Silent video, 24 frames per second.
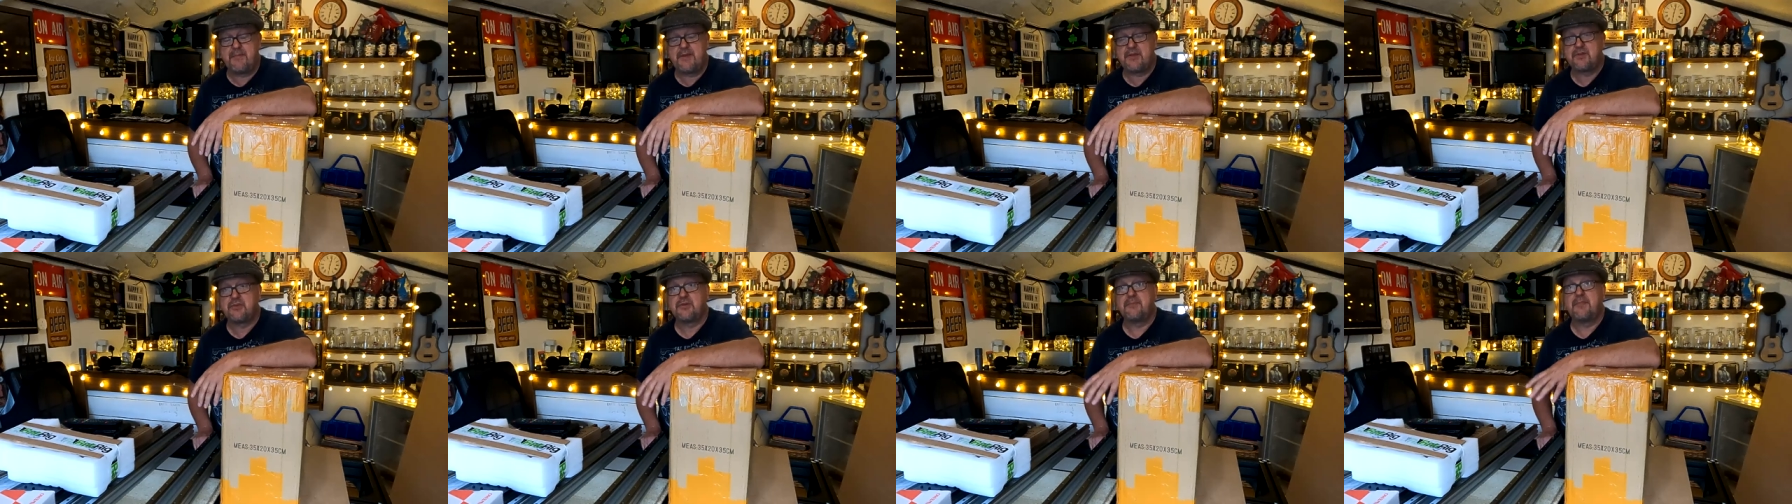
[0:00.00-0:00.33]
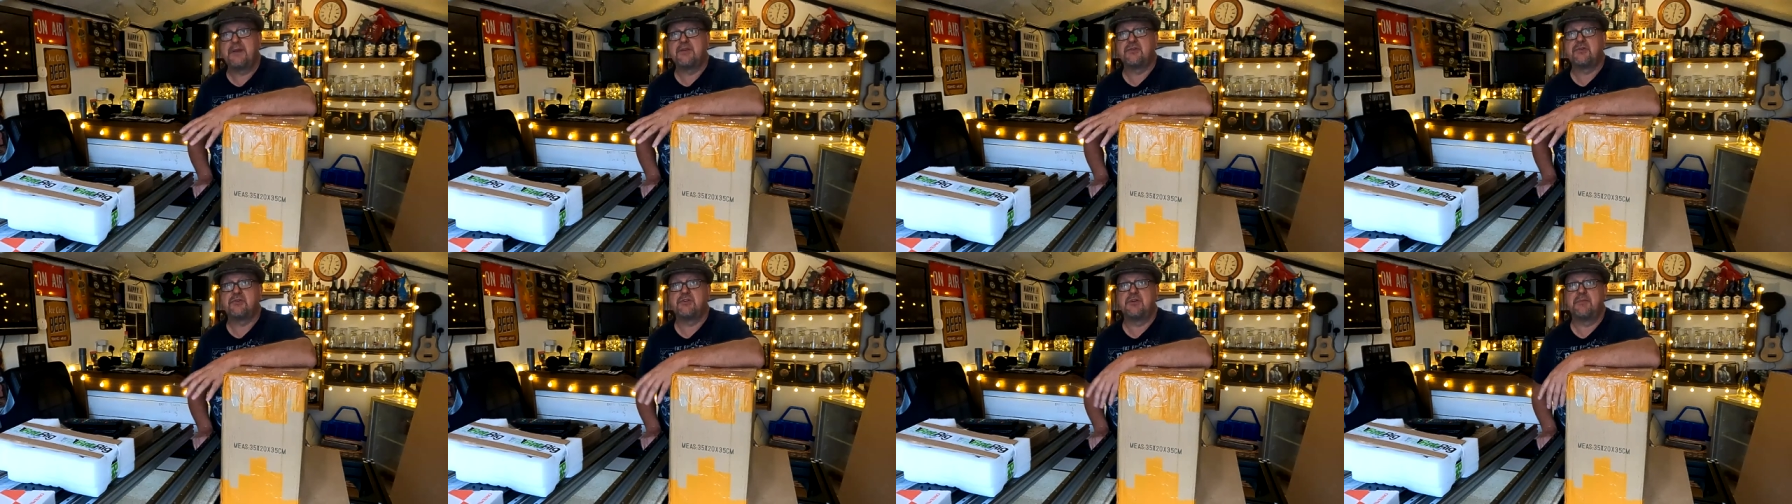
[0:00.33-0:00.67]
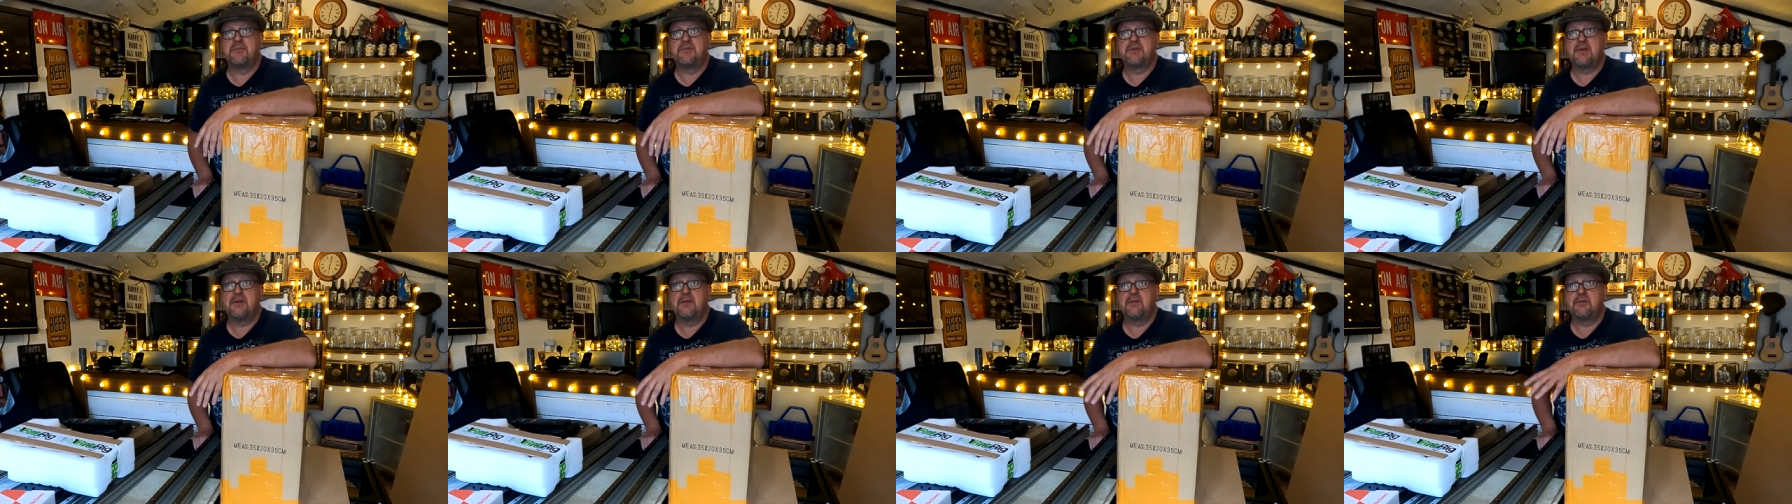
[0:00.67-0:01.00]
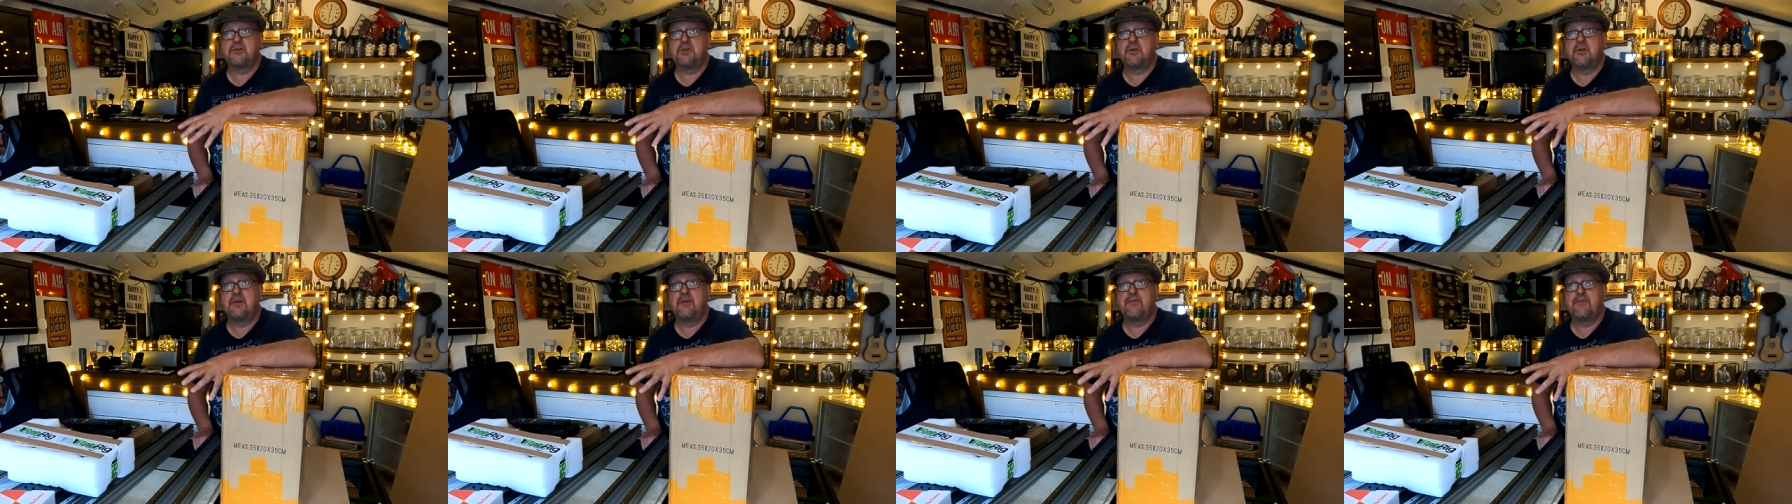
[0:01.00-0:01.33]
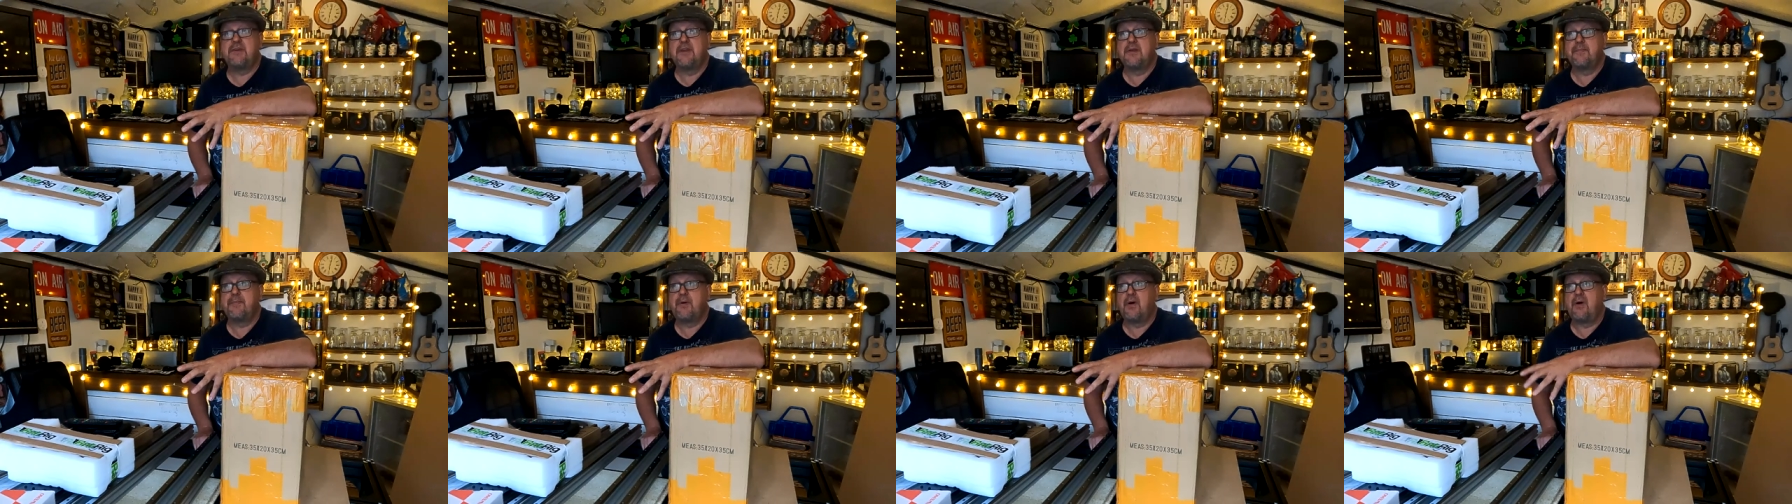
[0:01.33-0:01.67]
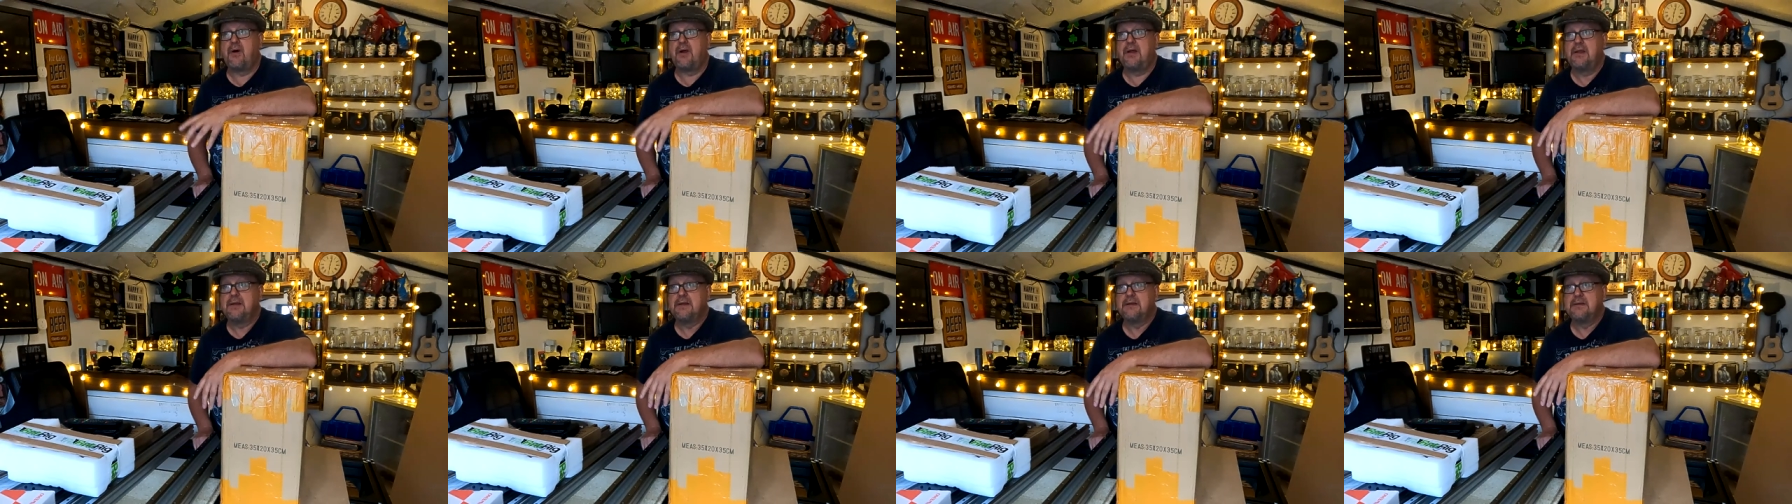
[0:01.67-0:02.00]
message message him and say, look, do you live
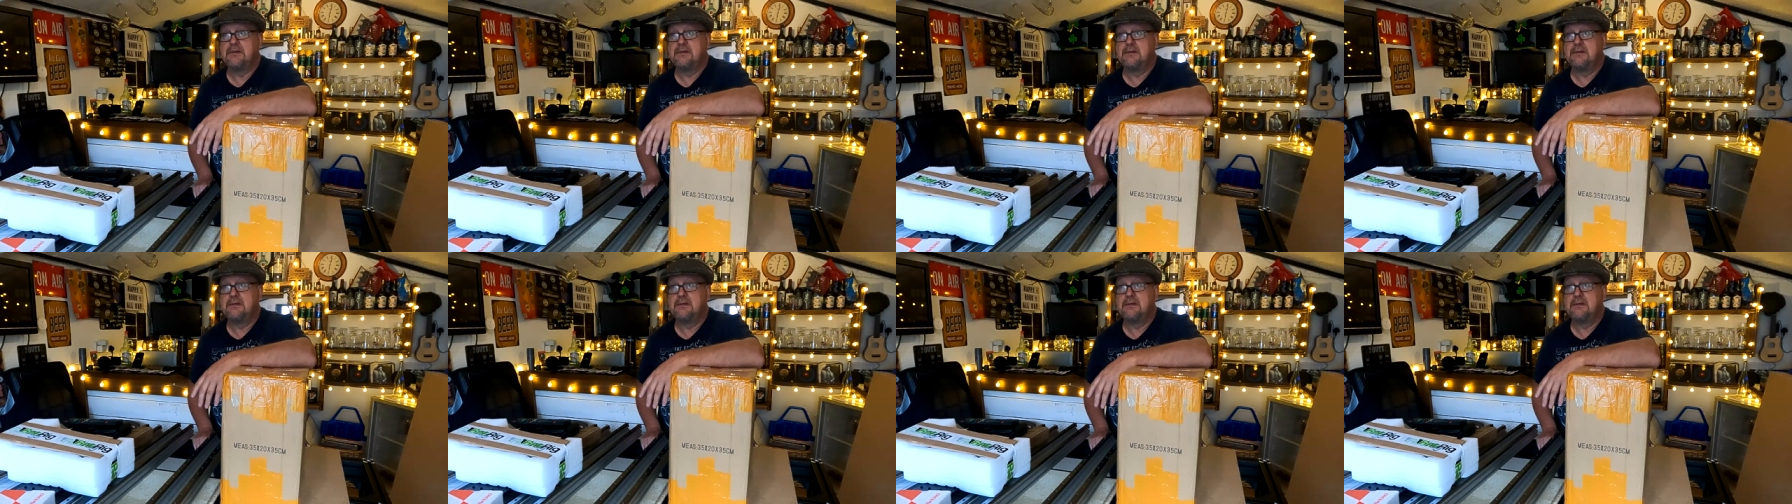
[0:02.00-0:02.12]
nearby?